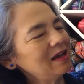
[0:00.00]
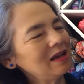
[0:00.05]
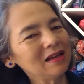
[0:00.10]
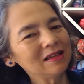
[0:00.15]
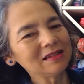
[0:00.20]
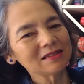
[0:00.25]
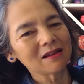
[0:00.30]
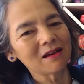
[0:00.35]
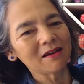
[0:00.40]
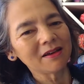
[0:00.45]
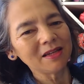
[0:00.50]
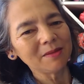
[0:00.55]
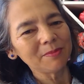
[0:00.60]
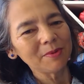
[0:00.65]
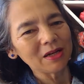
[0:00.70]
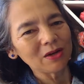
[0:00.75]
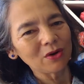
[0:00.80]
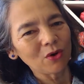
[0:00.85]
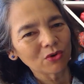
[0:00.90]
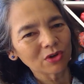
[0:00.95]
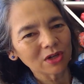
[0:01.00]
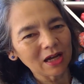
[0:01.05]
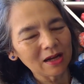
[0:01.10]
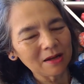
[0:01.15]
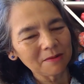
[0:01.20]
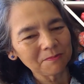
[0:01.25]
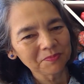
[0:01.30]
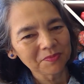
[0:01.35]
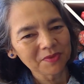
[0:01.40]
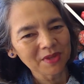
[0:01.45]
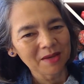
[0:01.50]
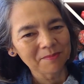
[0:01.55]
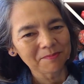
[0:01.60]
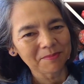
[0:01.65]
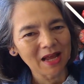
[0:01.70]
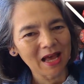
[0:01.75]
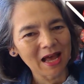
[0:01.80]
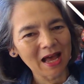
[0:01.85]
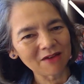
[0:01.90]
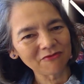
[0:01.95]
a tiny bit longer,
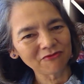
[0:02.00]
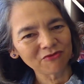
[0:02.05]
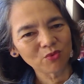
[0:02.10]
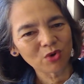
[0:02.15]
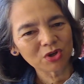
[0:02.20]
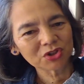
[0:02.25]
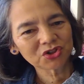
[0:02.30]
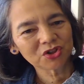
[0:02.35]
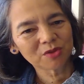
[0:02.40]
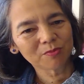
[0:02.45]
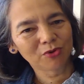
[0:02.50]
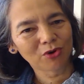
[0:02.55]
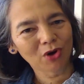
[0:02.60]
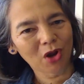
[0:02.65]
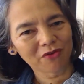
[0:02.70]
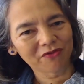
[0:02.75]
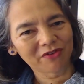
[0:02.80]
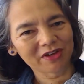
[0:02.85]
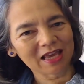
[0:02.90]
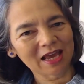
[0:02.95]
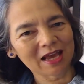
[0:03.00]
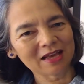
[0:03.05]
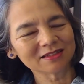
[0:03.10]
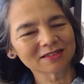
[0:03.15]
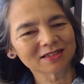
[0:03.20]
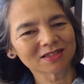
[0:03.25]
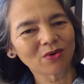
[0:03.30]
but I haven't washed the pullover yet.